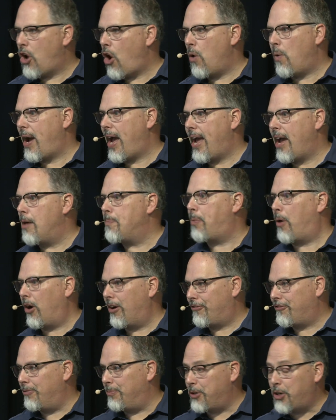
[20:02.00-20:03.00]
no way
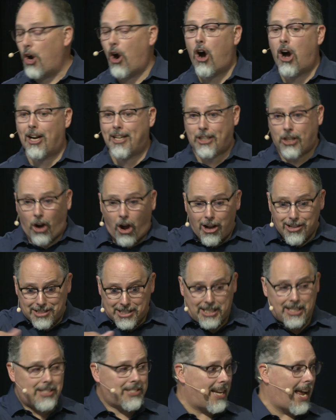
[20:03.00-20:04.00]
apart from God
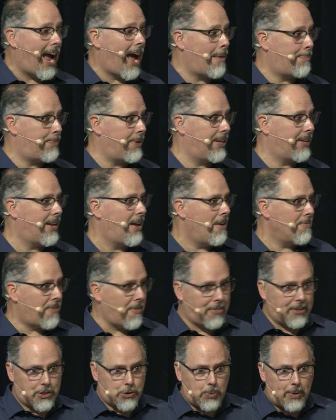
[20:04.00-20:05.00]
causing it to happen
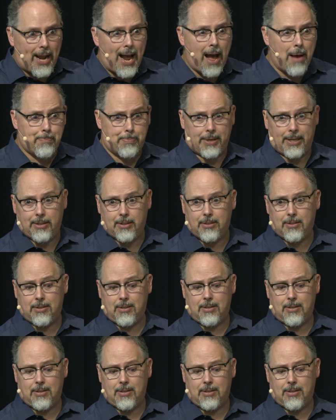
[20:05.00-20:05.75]
that this would happen.